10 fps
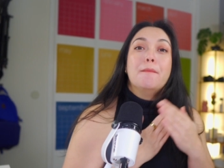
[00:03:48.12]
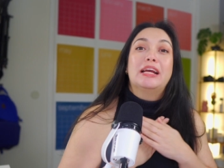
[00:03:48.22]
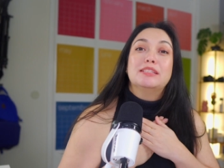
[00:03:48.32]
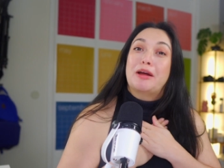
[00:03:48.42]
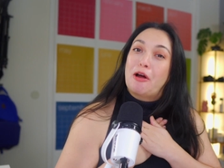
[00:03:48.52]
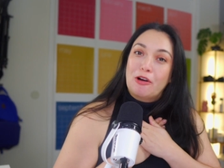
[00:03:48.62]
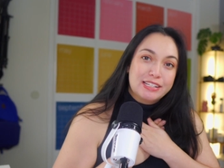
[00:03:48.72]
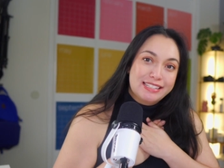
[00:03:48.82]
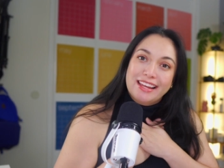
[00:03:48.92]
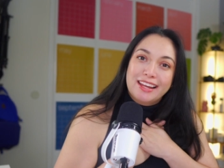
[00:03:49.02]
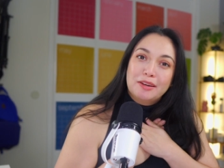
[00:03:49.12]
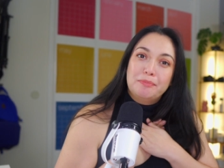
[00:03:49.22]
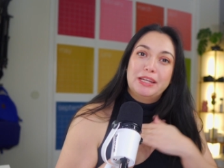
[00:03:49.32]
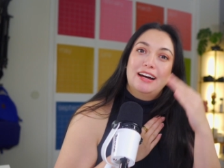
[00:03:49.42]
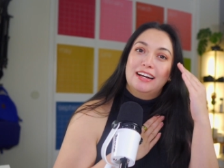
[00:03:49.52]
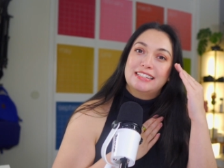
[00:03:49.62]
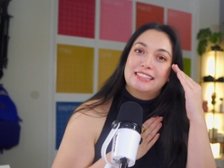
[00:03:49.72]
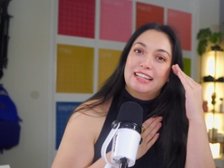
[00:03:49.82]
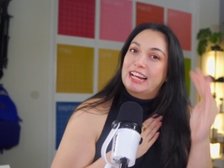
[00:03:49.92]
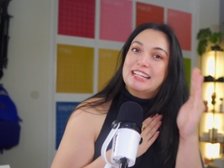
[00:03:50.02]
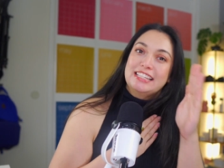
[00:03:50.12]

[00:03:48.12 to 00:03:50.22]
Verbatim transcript: makes my heart sing because, like I